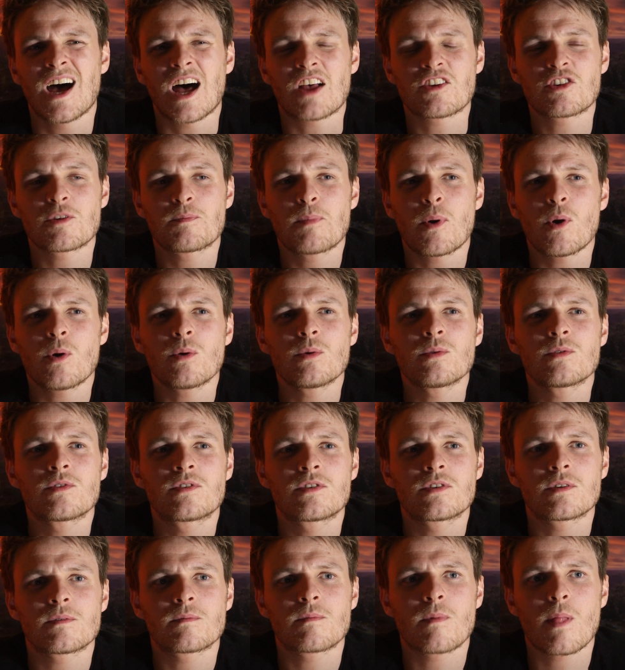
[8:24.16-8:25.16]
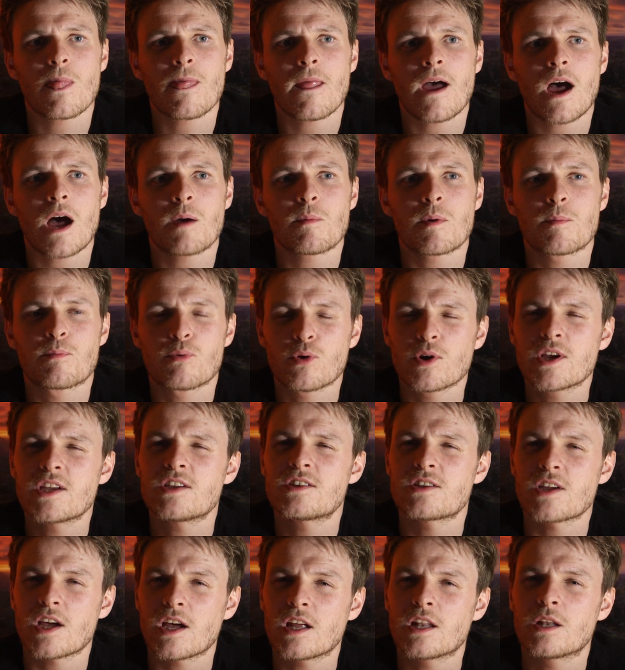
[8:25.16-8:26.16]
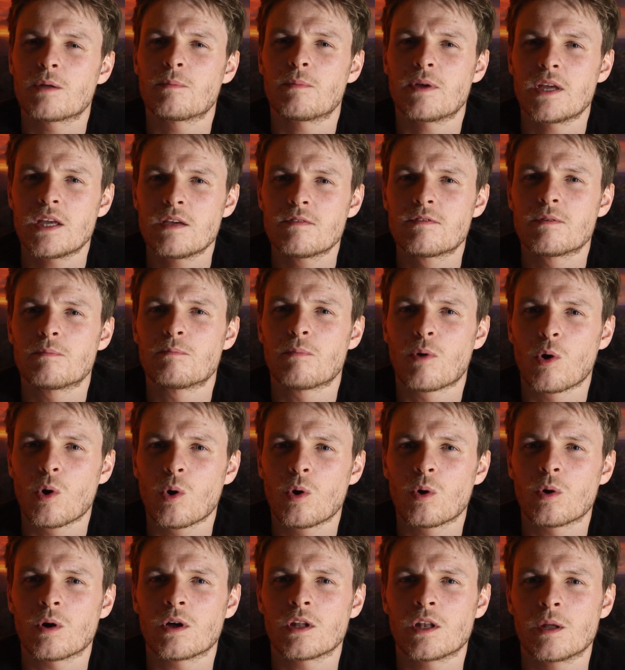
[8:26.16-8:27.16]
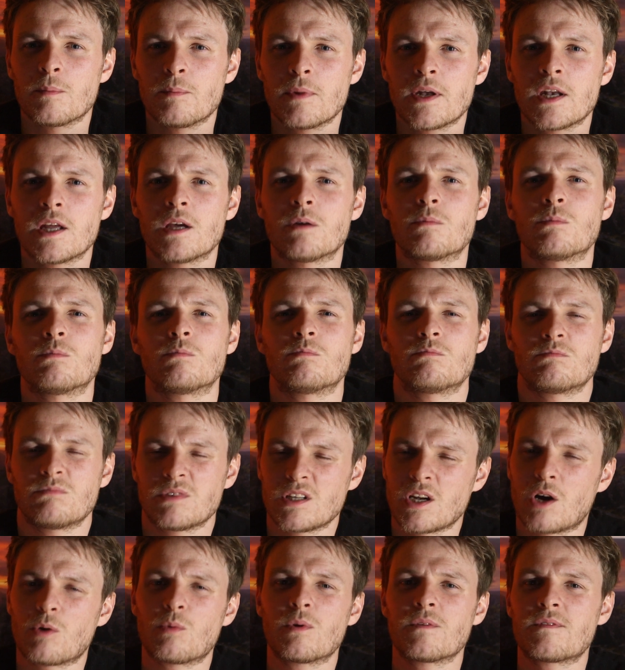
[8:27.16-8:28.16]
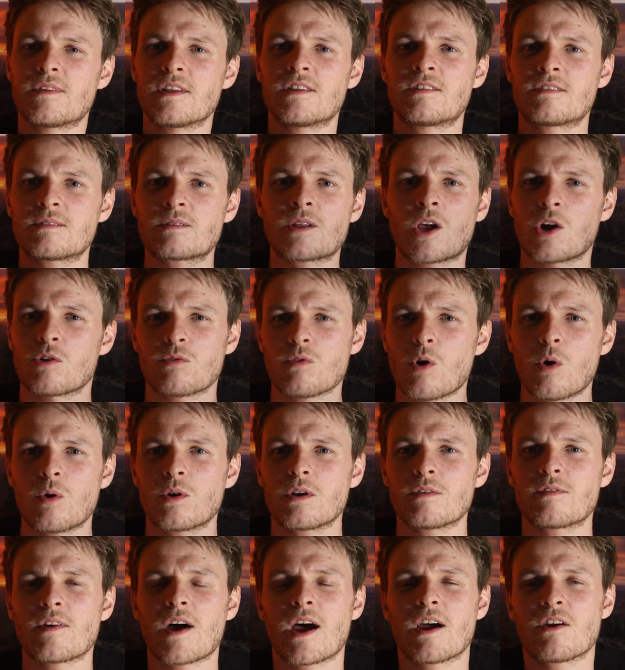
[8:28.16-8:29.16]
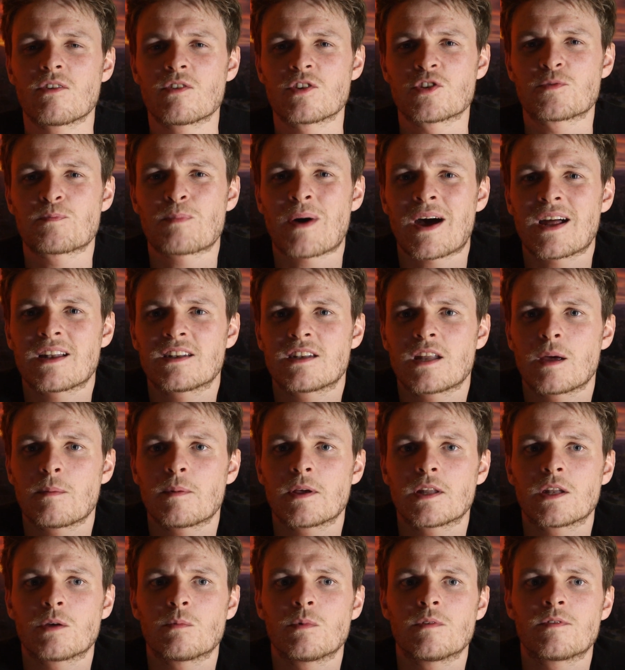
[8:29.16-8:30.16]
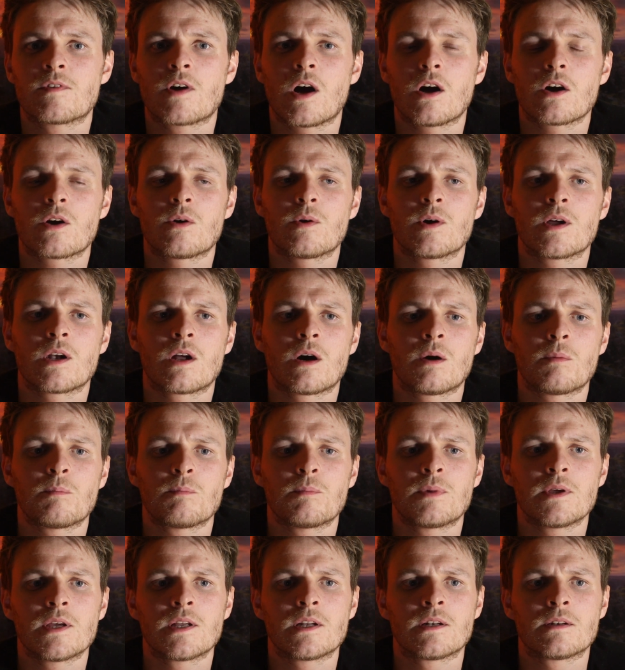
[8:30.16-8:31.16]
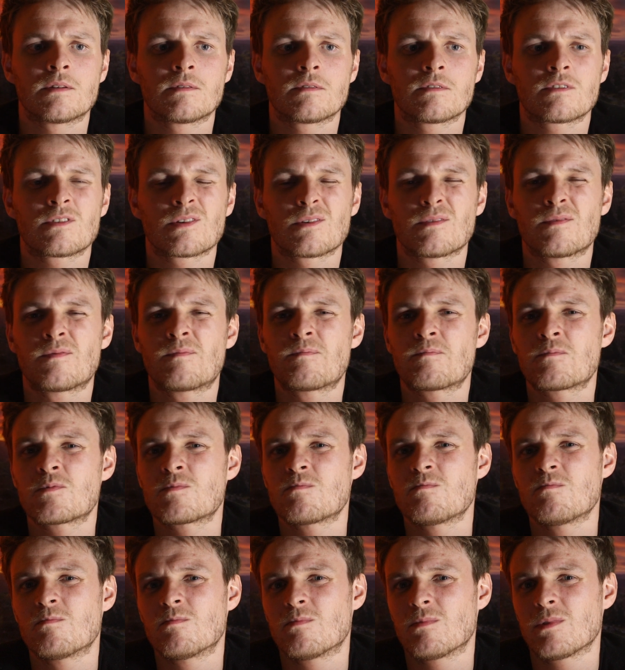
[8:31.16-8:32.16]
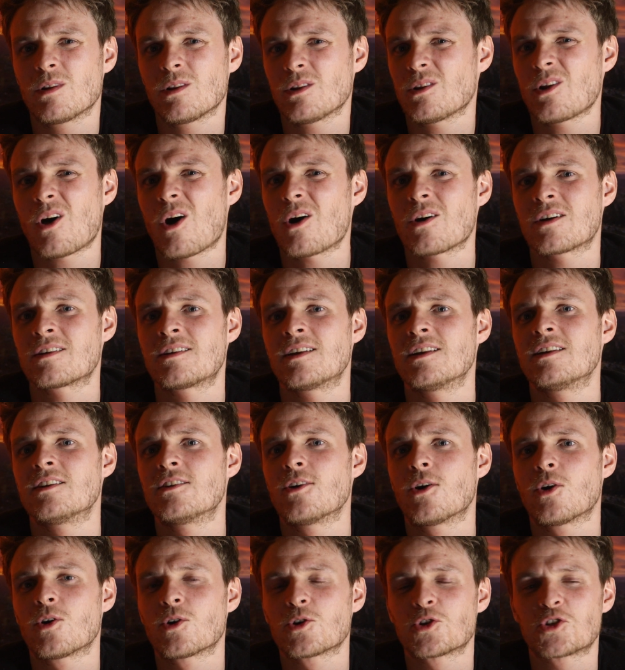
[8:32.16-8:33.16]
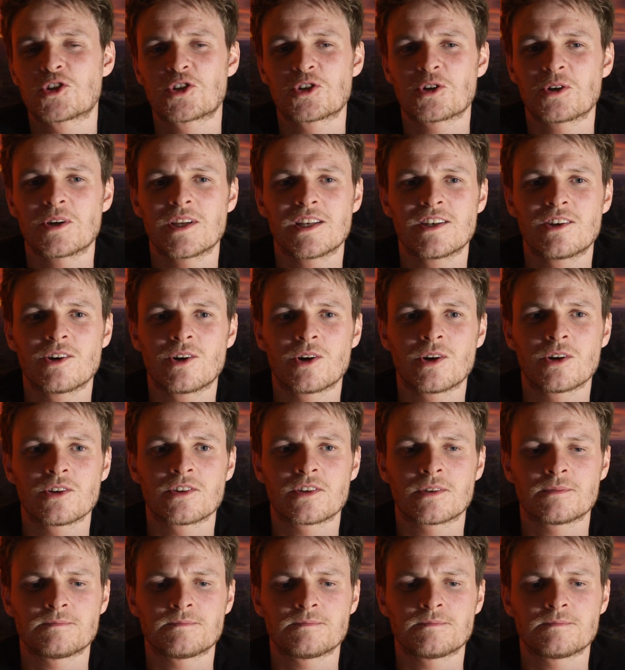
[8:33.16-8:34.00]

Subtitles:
I suppose I'm appreciating them even more at the minute, you know, with this coronavirus pandemic that we've got going on, being sort of locked indoors, shut indoors.